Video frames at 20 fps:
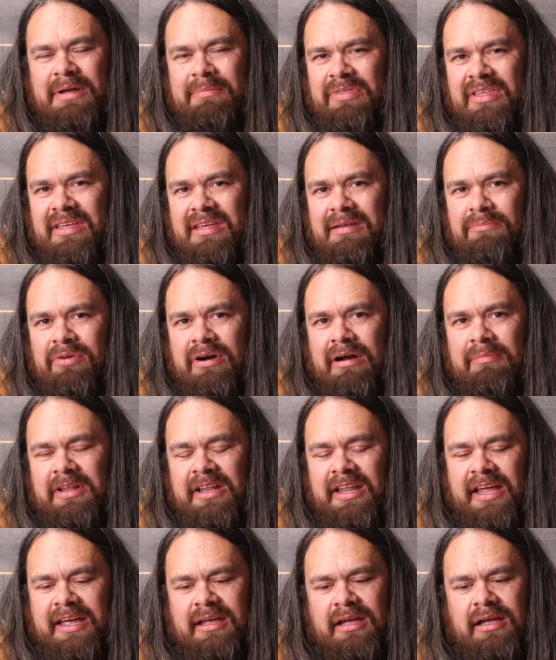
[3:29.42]
thinking probably
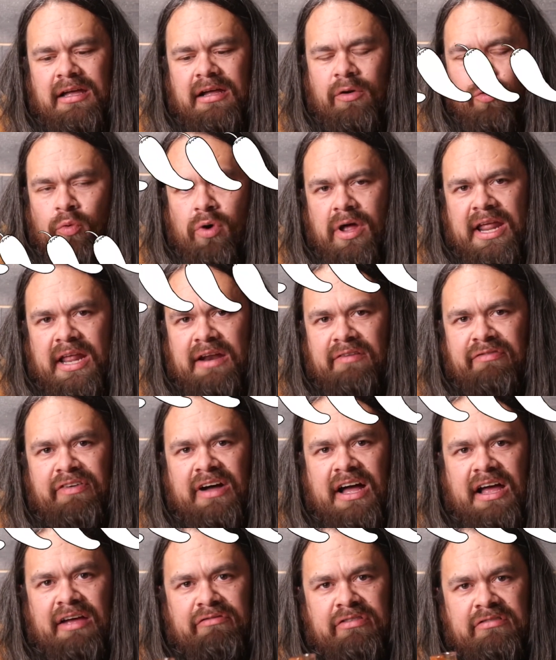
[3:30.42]
like a 1 out of
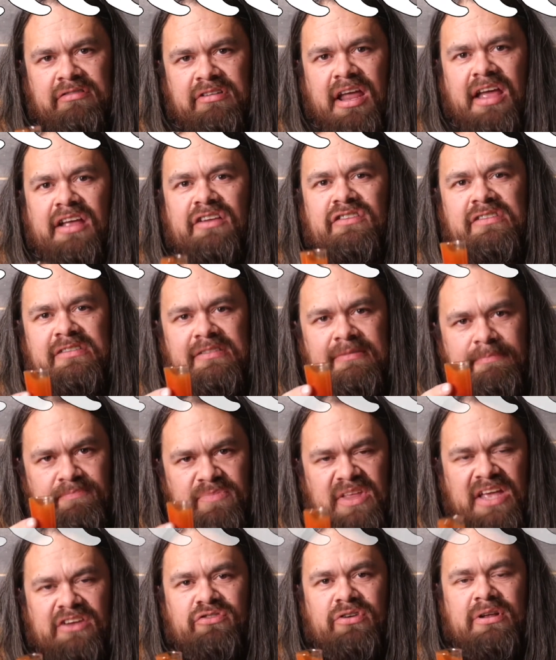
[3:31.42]
5. Nice,
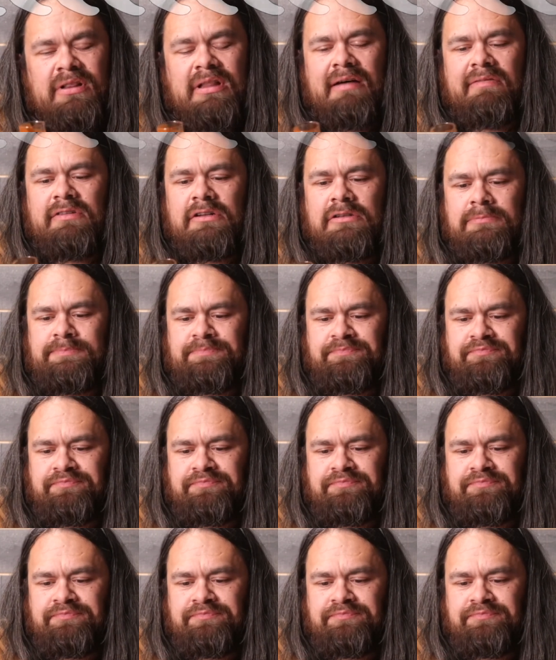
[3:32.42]
entry level.